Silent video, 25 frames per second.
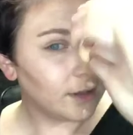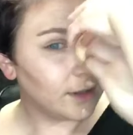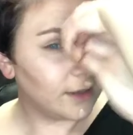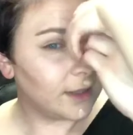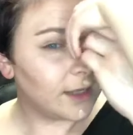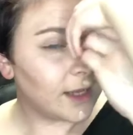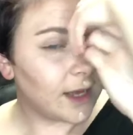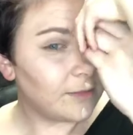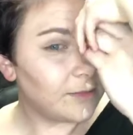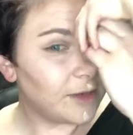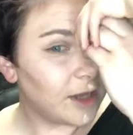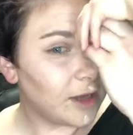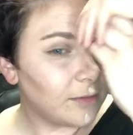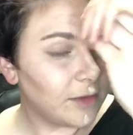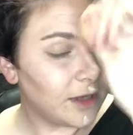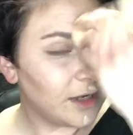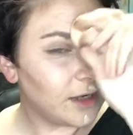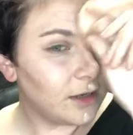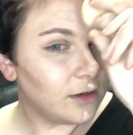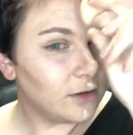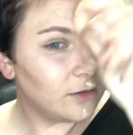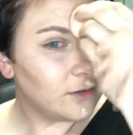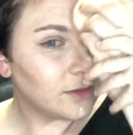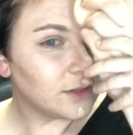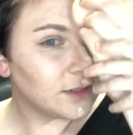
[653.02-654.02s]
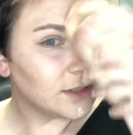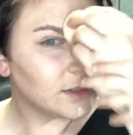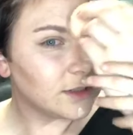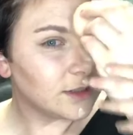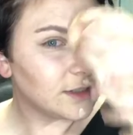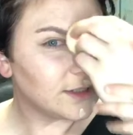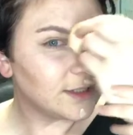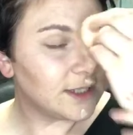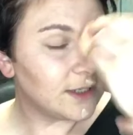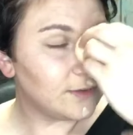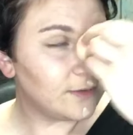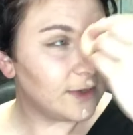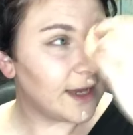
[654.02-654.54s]
Dab down my nose.
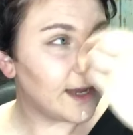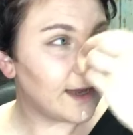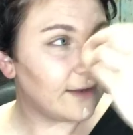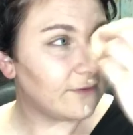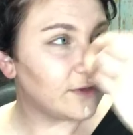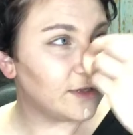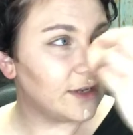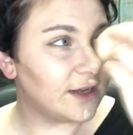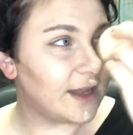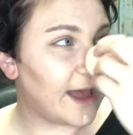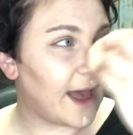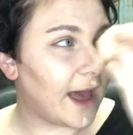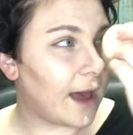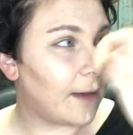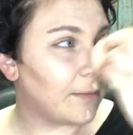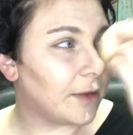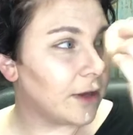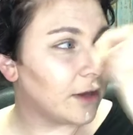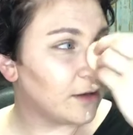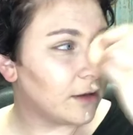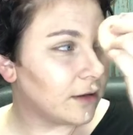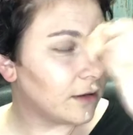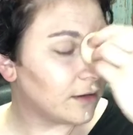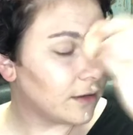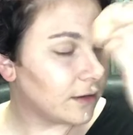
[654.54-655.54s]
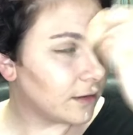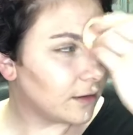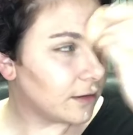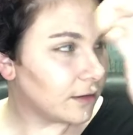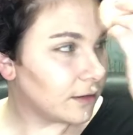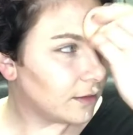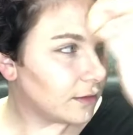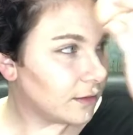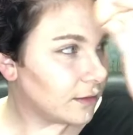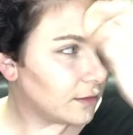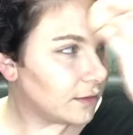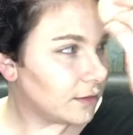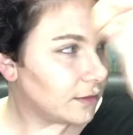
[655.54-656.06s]
See, we have to dab.
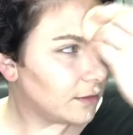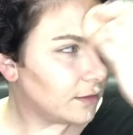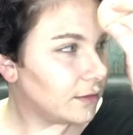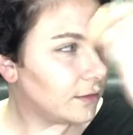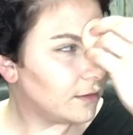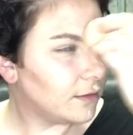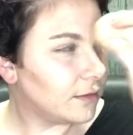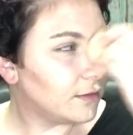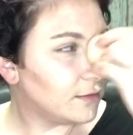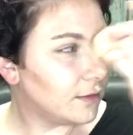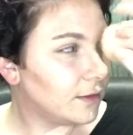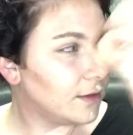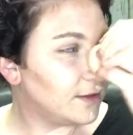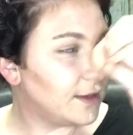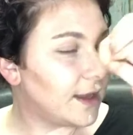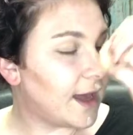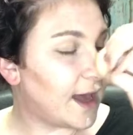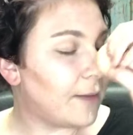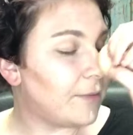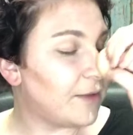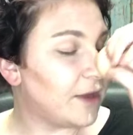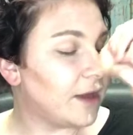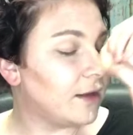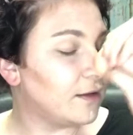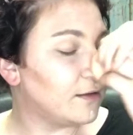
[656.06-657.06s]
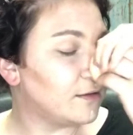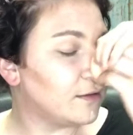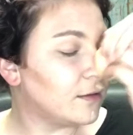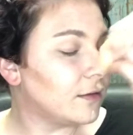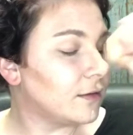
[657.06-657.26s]
Dab it. Dab it.